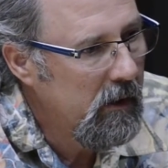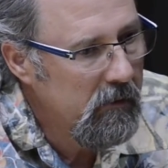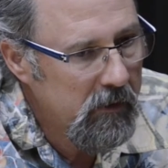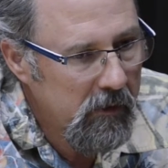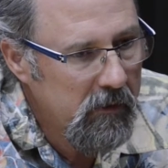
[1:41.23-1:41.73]

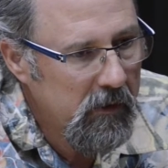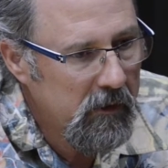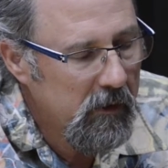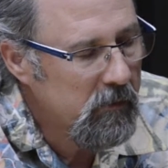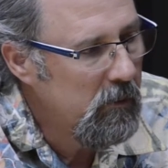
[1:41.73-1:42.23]
The other thing
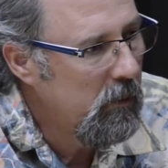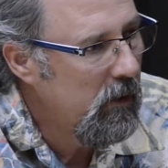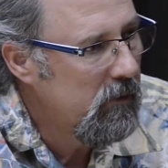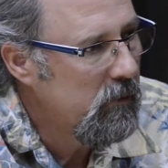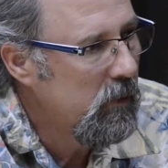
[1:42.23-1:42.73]
that I was
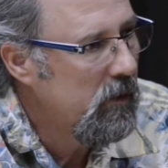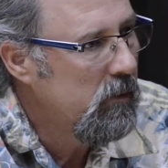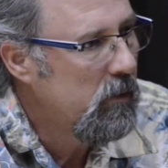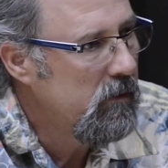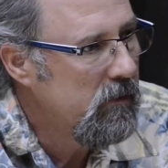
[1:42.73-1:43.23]
impressed
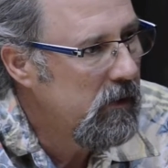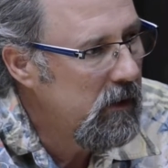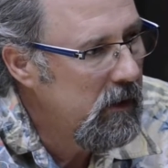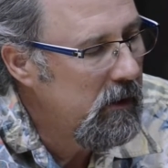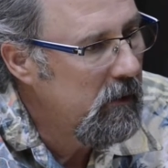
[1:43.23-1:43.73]
with was
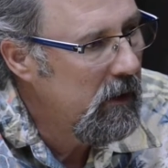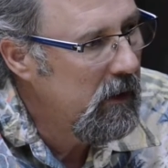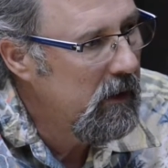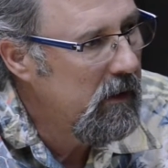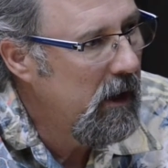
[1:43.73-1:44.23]

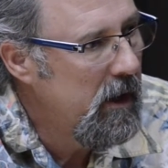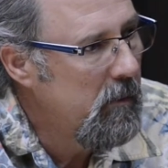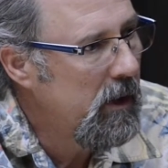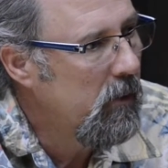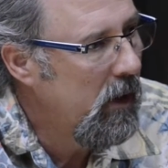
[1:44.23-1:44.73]
the
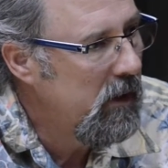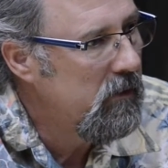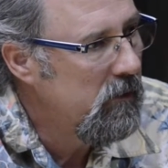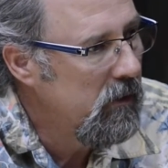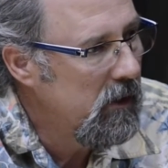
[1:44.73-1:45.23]
dynamic
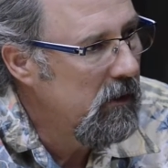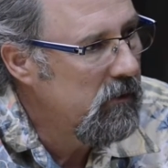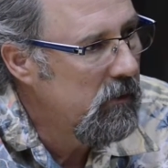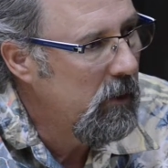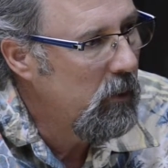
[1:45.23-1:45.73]
range of the
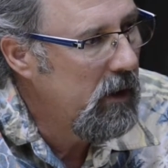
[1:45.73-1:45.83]
instrument.